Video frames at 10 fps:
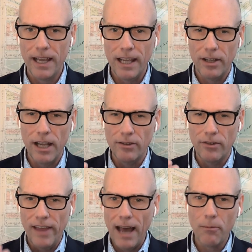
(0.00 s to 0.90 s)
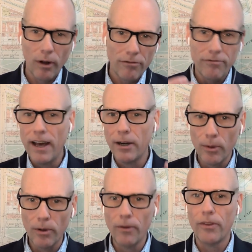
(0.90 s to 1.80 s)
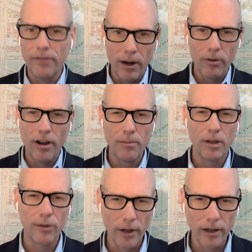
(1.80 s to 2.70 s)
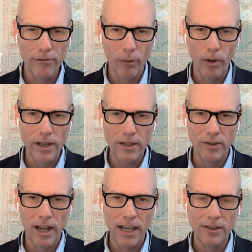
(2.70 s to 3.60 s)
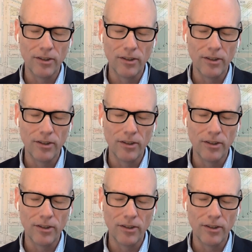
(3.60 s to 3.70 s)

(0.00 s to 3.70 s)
Is that what the federal government is looking for these days?